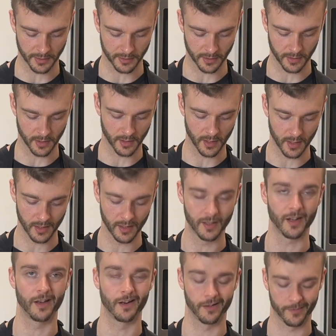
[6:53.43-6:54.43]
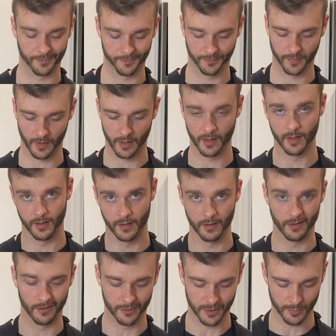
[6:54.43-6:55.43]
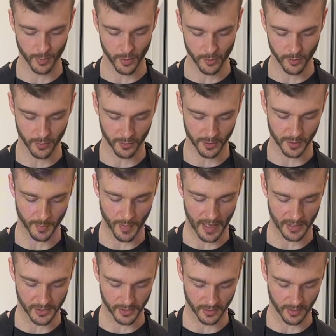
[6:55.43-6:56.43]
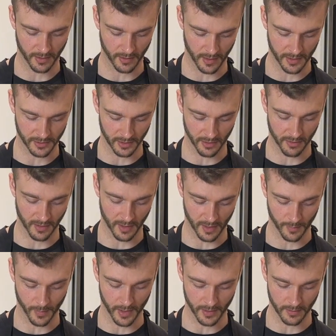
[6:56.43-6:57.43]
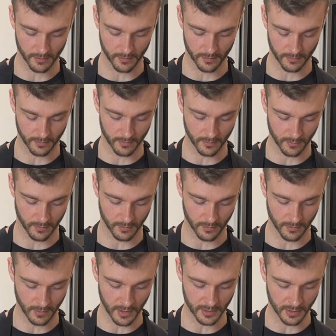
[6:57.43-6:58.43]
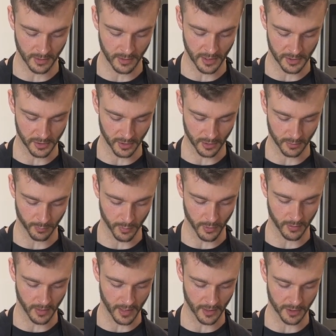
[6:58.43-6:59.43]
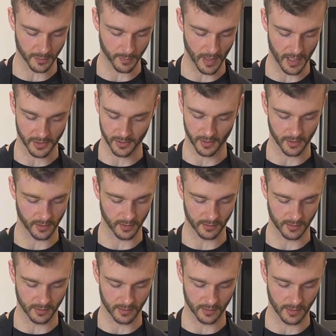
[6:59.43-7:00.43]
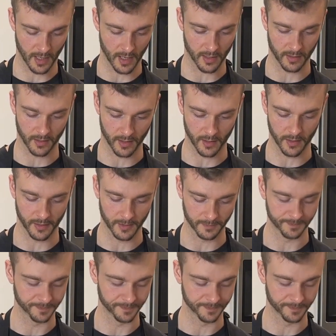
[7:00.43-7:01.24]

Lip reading: So you're gonna need kind of a spoon or a spatula. I actually think I might need to ditch the spoon and get a spatula because this is not gonna cut it.